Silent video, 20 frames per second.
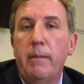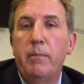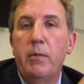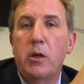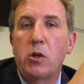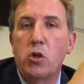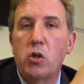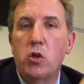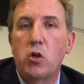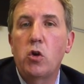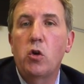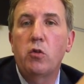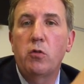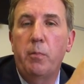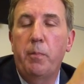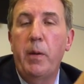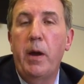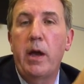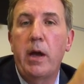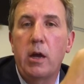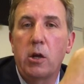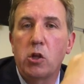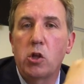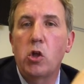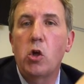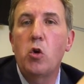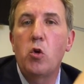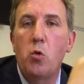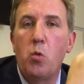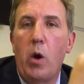there should be a
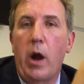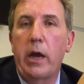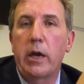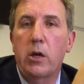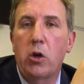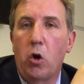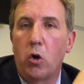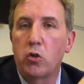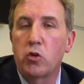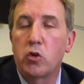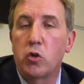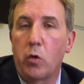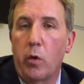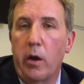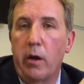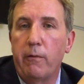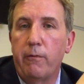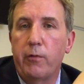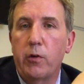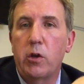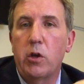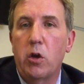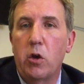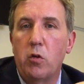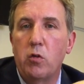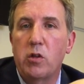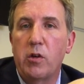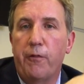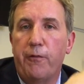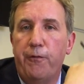two-way conduit for
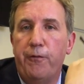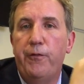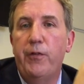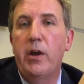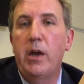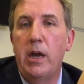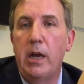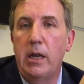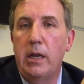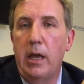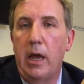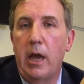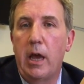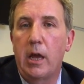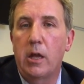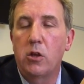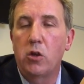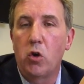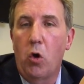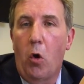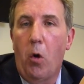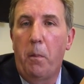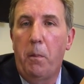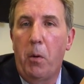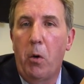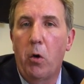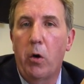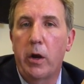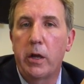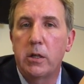you to feed in your
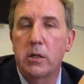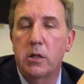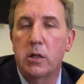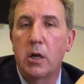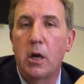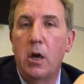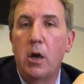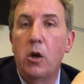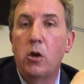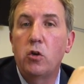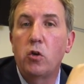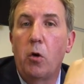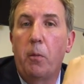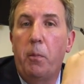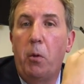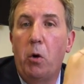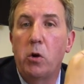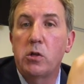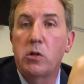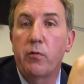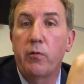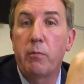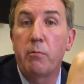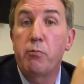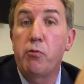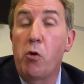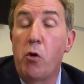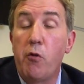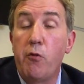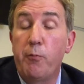points of
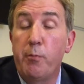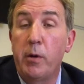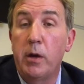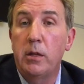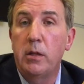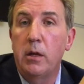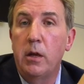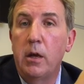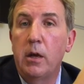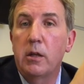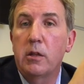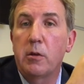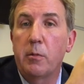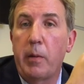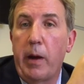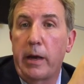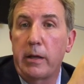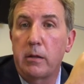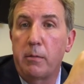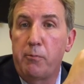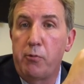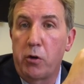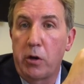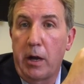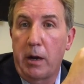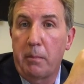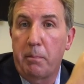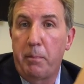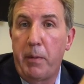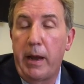improvement, to make the
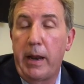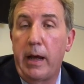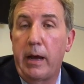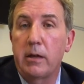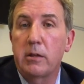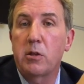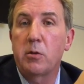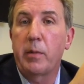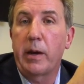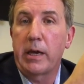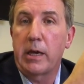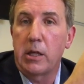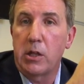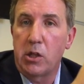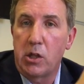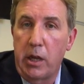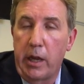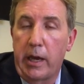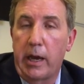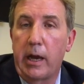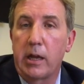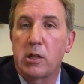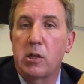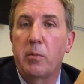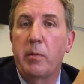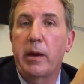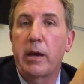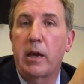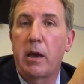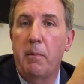product better, to make it slicker, to
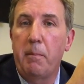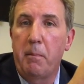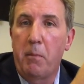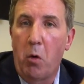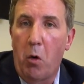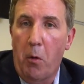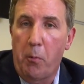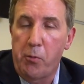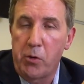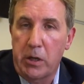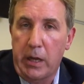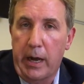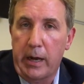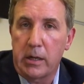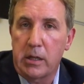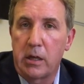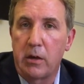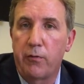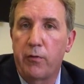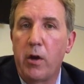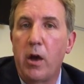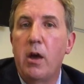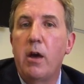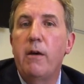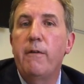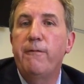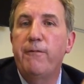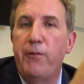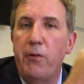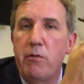make it more productive
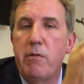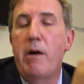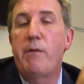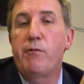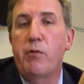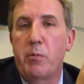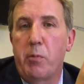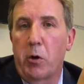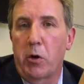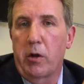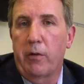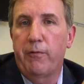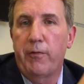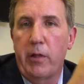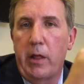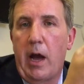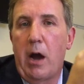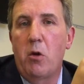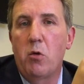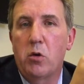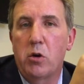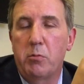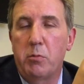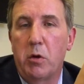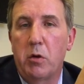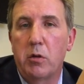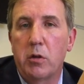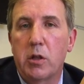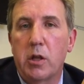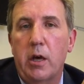for everybody, for the whole
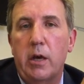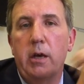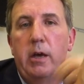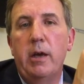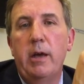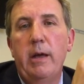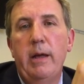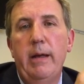community.